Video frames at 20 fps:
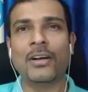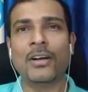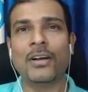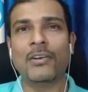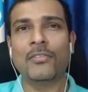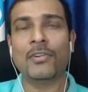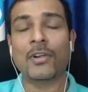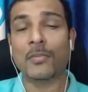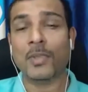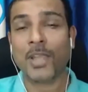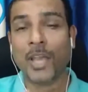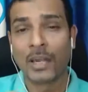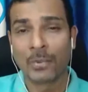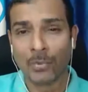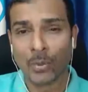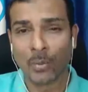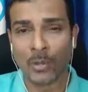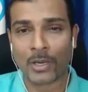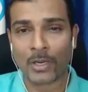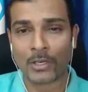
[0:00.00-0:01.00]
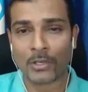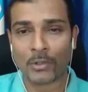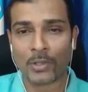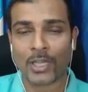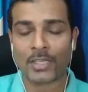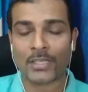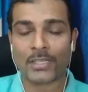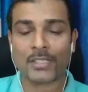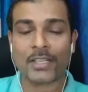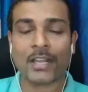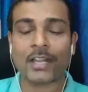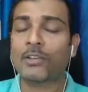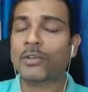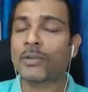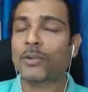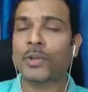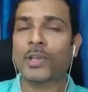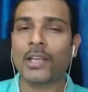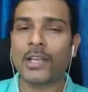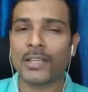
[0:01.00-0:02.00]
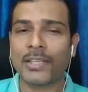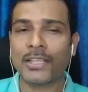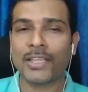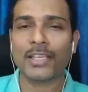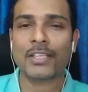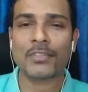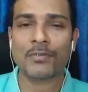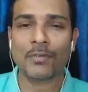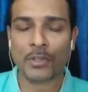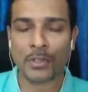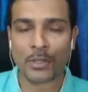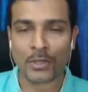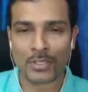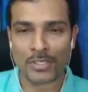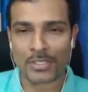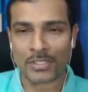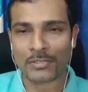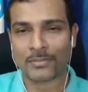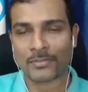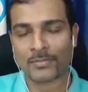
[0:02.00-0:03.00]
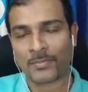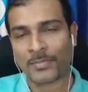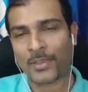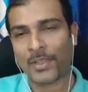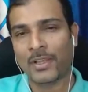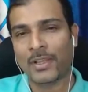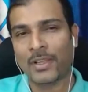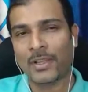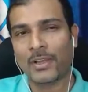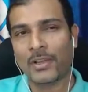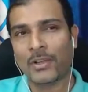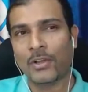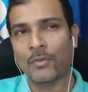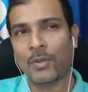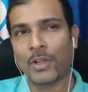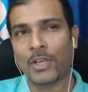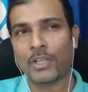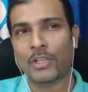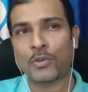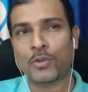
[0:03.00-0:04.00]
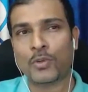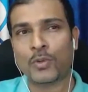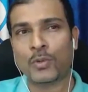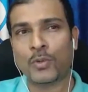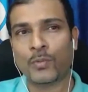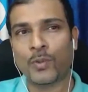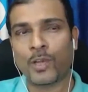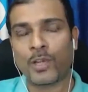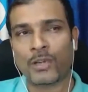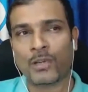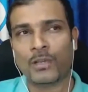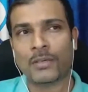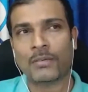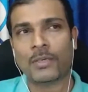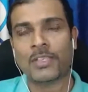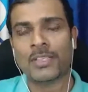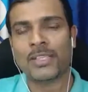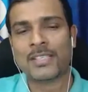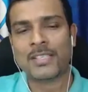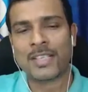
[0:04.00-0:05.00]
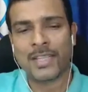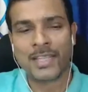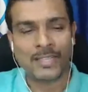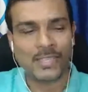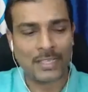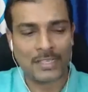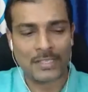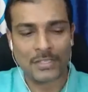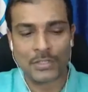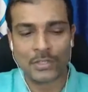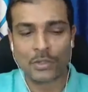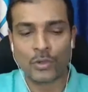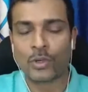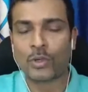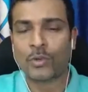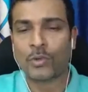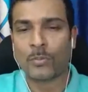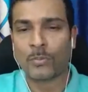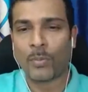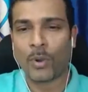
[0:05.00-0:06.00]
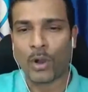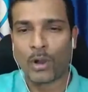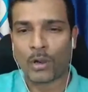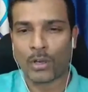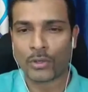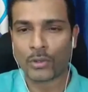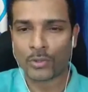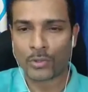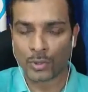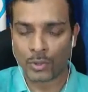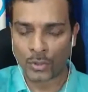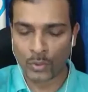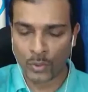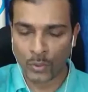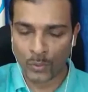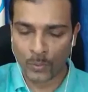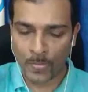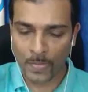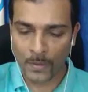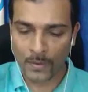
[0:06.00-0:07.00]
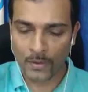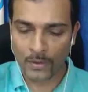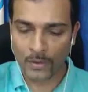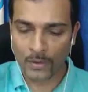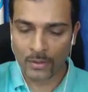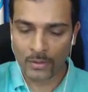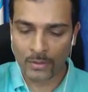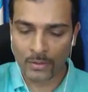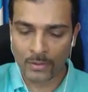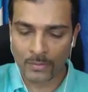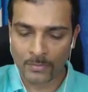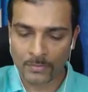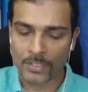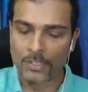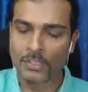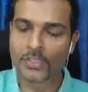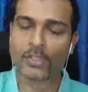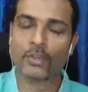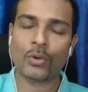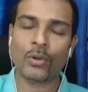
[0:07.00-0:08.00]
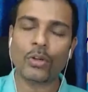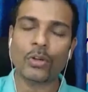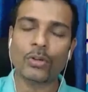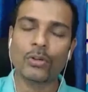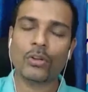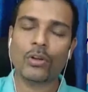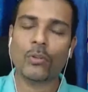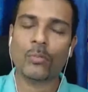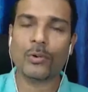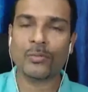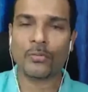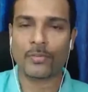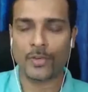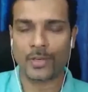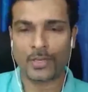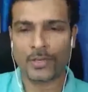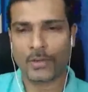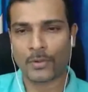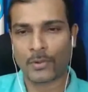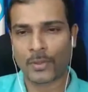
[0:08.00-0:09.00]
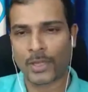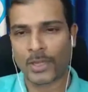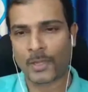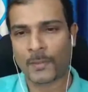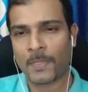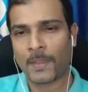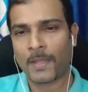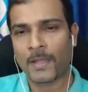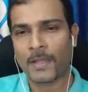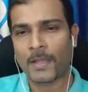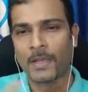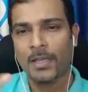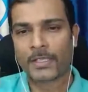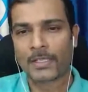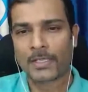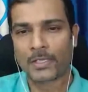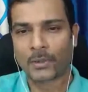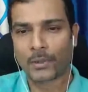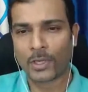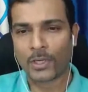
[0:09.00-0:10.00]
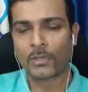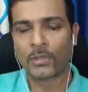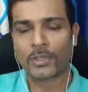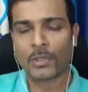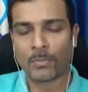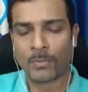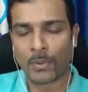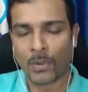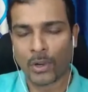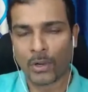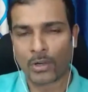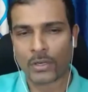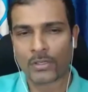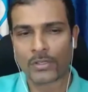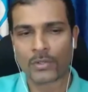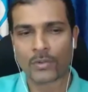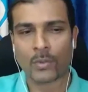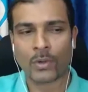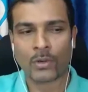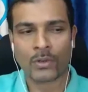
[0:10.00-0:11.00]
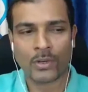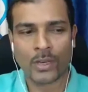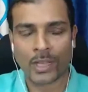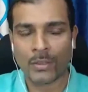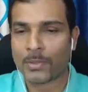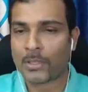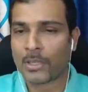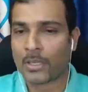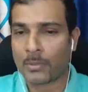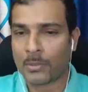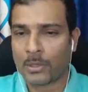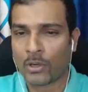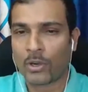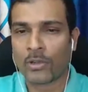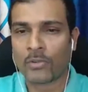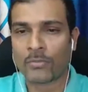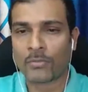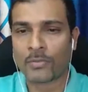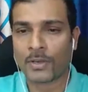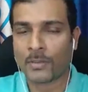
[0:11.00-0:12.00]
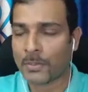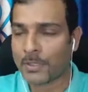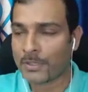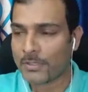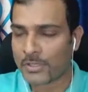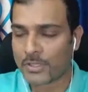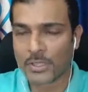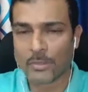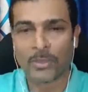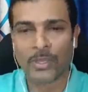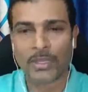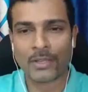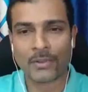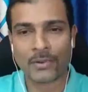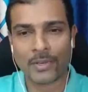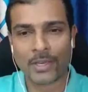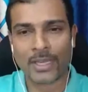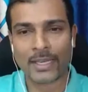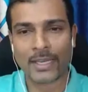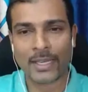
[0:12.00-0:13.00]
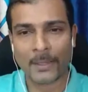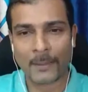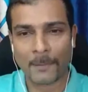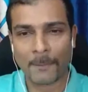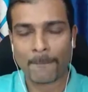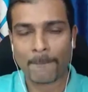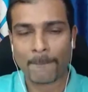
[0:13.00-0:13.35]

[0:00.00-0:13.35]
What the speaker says: from that moment, you can start to create things for yourself. It's like this: you go to a pond, you throw a stone on top of it, okay? A stone into the pond. So what will happen? There will be a lot of ripples which will be creating,